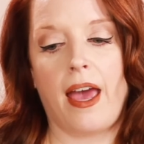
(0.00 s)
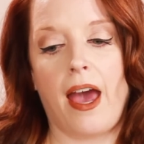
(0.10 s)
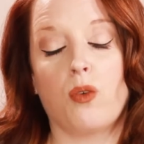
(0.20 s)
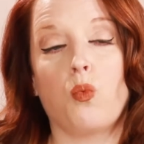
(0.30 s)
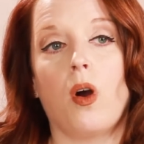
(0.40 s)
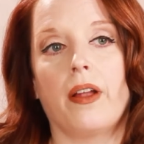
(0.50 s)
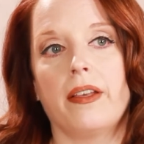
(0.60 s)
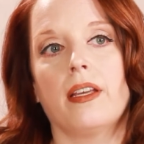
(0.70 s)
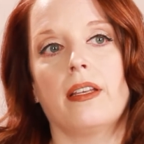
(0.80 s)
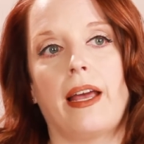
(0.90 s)
had
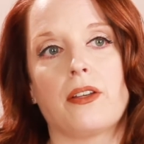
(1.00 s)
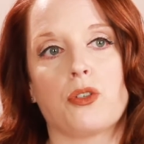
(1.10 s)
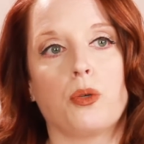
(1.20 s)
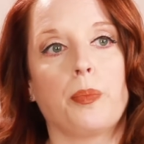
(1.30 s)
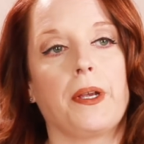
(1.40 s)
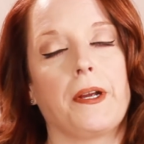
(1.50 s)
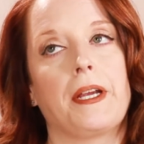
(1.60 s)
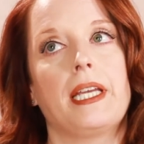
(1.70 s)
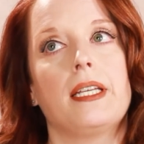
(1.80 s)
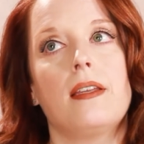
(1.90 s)
one natural
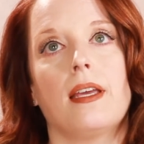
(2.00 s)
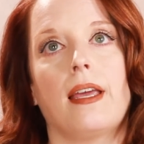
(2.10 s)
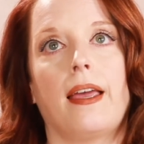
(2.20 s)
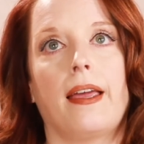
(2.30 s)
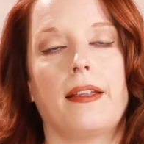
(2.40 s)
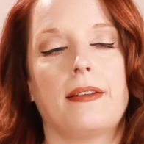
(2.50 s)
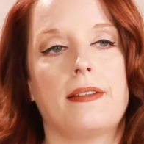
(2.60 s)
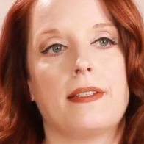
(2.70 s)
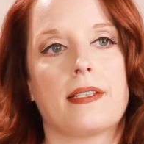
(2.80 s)
period and